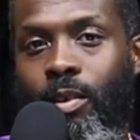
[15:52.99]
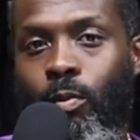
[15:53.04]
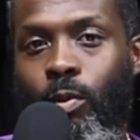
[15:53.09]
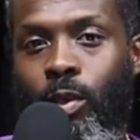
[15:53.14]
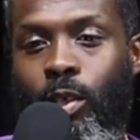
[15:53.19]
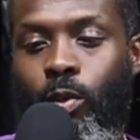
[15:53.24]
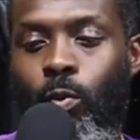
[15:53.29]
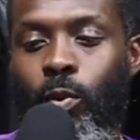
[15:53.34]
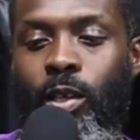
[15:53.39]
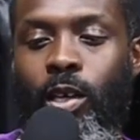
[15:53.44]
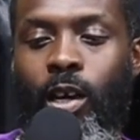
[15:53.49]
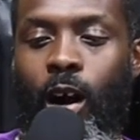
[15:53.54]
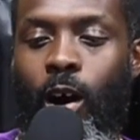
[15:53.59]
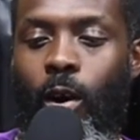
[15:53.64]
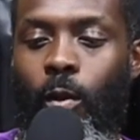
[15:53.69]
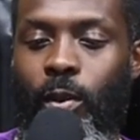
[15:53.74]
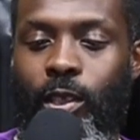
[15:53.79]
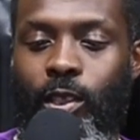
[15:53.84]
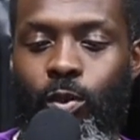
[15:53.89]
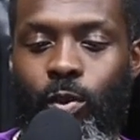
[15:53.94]
We
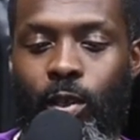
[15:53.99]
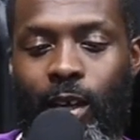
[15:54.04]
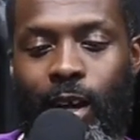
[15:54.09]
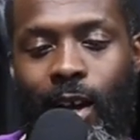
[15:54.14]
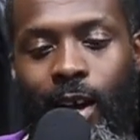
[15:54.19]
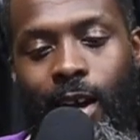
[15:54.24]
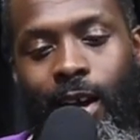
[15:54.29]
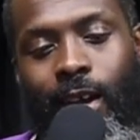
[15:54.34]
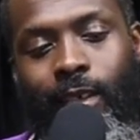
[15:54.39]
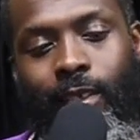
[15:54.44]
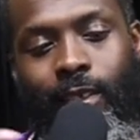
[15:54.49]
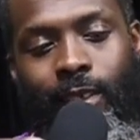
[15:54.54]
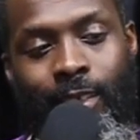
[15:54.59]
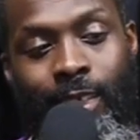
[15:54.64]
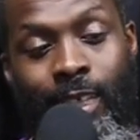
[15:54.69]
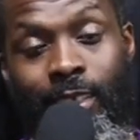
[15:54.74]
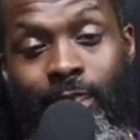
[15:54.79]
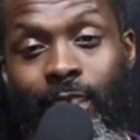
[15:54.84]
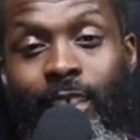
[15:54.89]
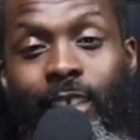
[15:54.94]
always quick.
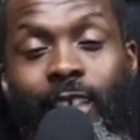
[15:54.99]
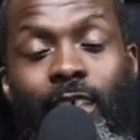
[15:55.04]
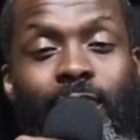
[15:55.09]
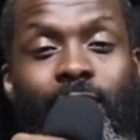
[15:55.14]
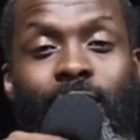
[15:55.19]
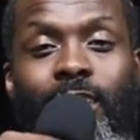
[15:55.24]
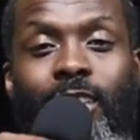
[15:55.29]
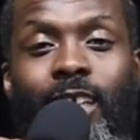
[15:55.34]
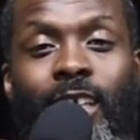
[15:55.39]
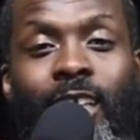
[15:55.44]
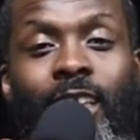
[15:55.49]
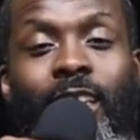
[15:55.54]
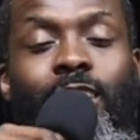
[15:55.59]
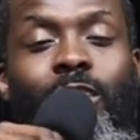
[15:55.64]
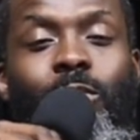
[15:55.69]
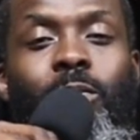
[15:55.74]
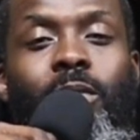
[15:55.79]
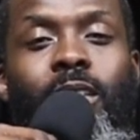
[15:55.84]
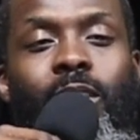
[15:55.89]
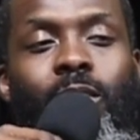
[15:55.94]
That's the easy.
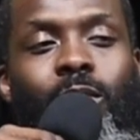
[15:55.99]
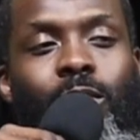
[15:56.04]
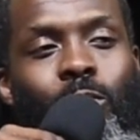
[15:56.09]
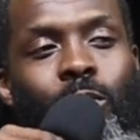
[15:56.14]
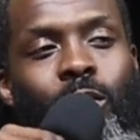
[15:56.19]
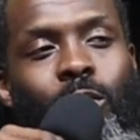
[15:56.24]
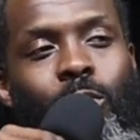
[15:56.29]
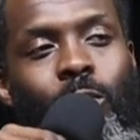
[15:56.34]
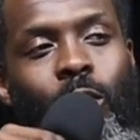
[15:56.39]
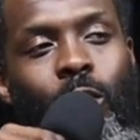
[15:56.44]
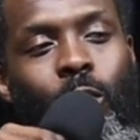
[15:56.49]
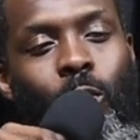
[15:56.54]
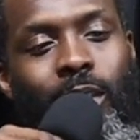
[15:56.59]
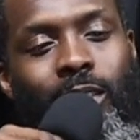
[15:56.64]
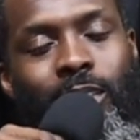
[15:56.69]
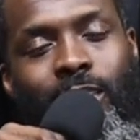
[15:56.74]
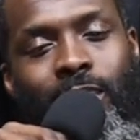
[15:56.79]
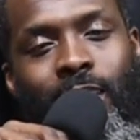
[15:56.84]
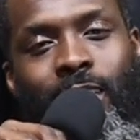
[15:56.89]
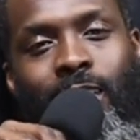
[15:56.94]
We quick
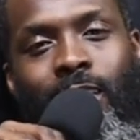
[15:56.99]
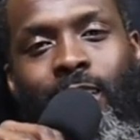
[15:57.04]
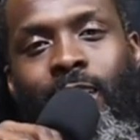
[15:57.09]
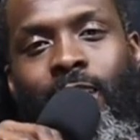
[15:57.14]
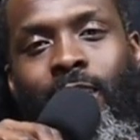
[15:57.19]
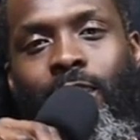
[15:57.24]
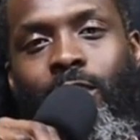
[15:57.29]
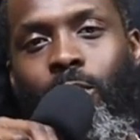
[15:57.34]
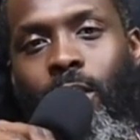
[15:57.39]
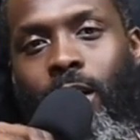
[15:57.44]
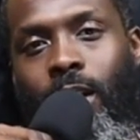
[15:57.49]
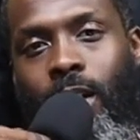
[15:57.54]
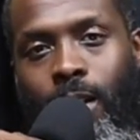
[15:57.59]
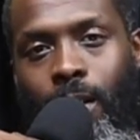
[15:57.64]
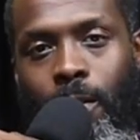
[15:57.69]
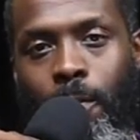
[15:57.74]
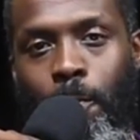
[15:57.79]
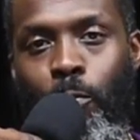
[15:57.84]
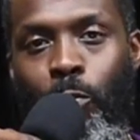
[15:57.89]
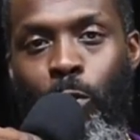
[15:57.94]
to take the easy route out.
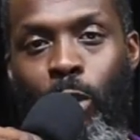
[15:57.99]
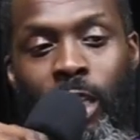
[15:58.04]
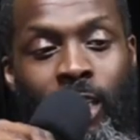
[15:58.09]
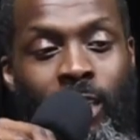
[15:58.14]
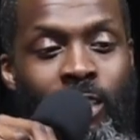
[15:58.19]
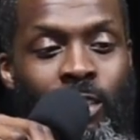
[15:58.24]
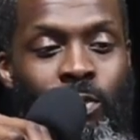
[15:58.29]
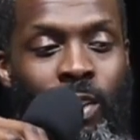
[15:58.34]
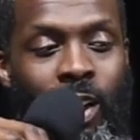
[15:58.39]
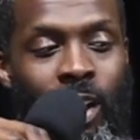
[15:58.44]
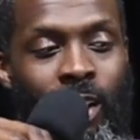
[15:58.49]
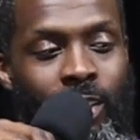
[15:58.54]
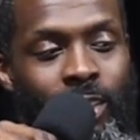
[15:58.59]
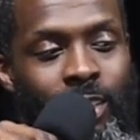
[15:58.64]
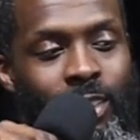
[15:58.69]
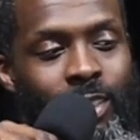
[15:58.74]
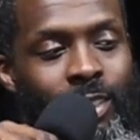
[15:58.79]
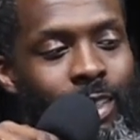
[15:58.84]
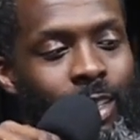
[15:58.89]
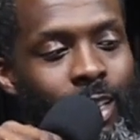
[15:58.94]
The easy route
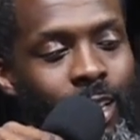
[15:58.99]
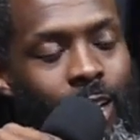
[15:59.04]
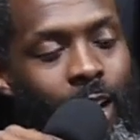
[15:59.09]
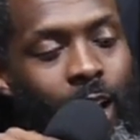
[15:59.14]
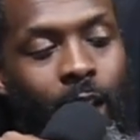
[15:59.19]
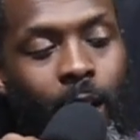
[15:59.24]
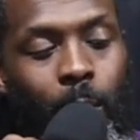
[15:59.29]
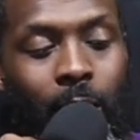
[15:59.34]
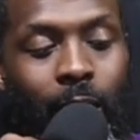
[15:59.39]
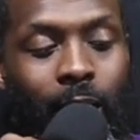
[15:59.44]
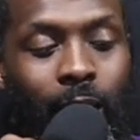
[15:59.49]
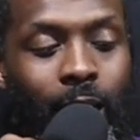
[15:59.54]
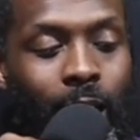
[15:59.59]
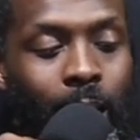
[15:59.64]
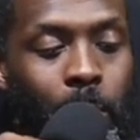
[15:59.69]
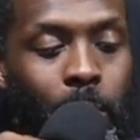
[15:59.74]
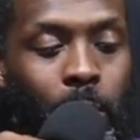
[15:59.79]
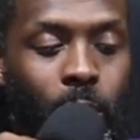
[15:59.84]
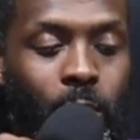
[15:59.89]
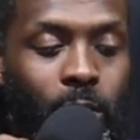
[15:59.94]
is, my car
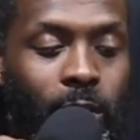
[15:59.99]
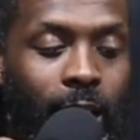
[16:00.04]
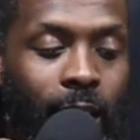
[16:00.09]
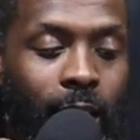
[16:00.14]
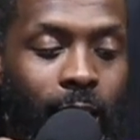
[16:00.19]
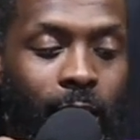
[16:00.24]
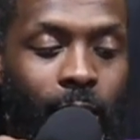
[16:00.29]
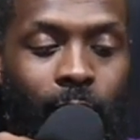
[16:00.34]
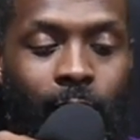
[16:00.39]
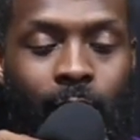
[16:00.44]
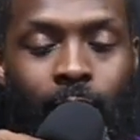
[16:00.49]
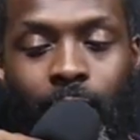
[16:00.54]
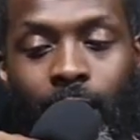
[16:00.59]
broke down.